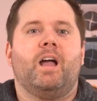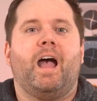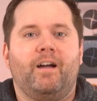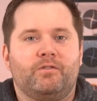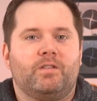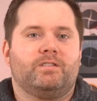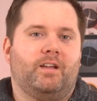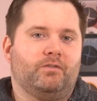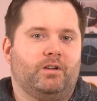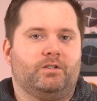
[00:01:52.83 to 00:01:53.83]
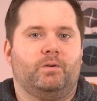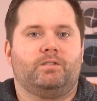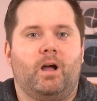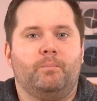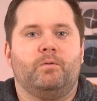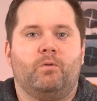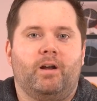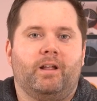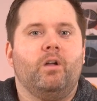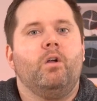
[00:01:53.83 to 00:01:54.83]
after the Ceph cluster is up and
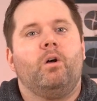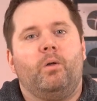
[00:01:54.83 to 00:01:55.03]
running,